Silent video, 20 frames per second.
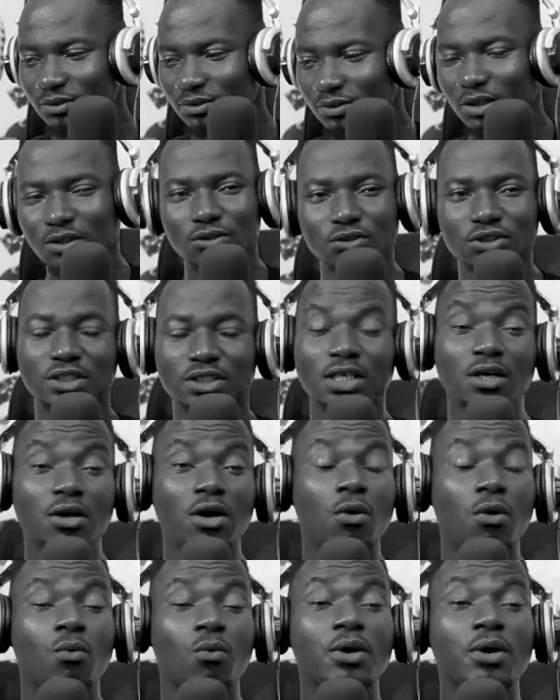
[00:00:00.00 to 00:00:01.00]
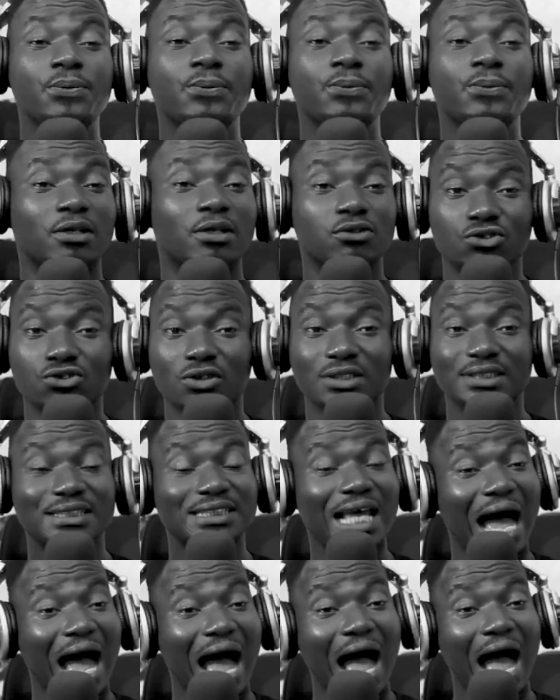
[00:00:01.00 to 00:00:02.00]
You see, we can trust
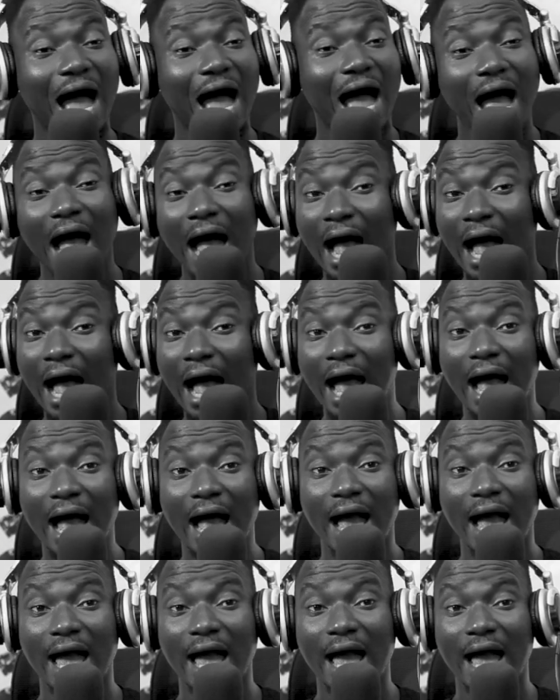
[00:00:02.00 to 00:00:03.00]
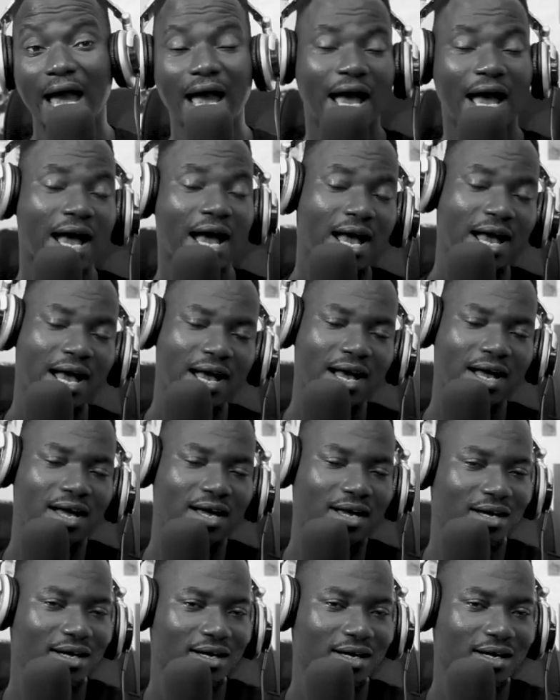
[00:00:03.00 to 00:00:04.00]

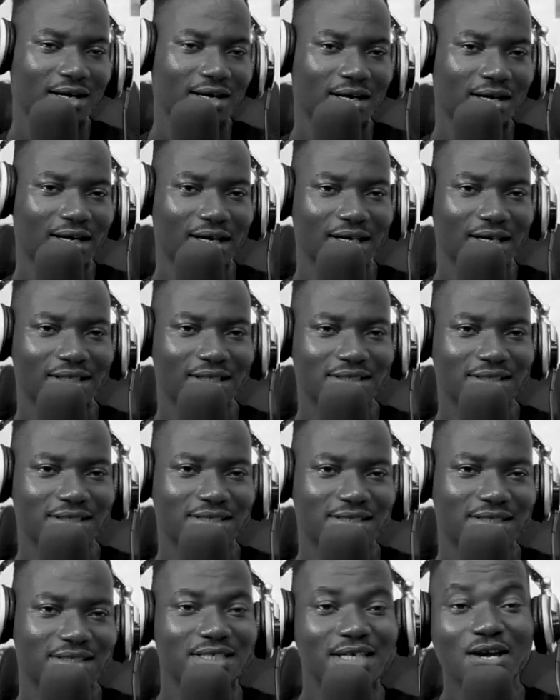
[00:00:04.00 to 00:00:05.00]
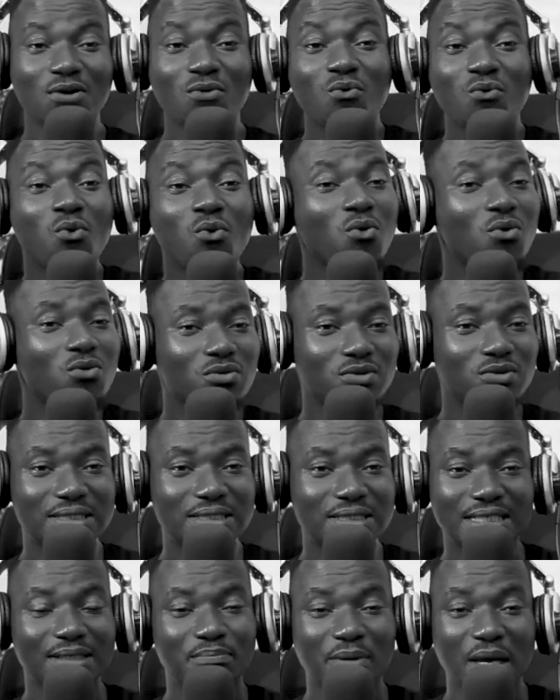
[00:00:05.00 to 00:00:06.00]

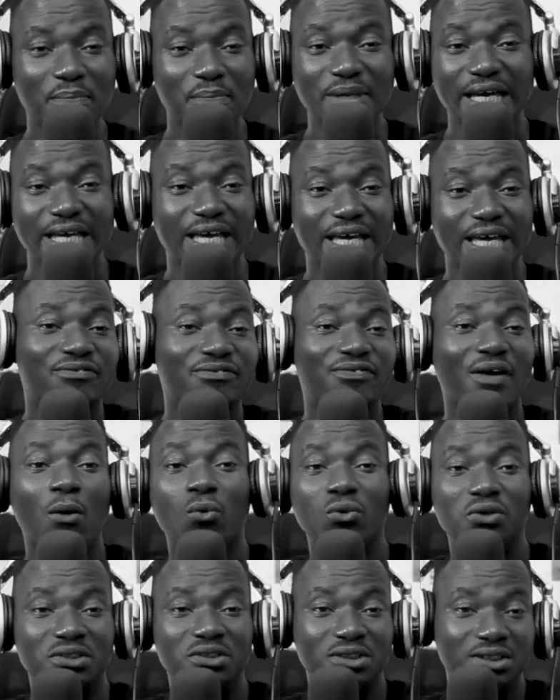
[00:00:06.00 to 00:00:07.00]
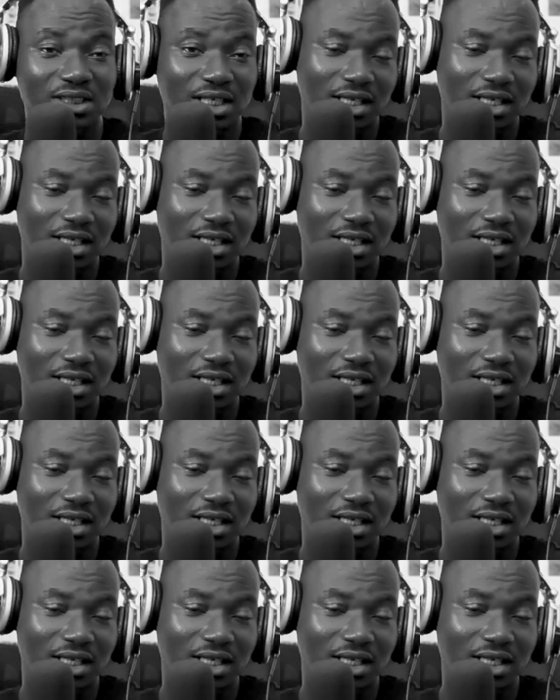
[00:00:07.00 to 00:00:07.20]
baby, I am for one share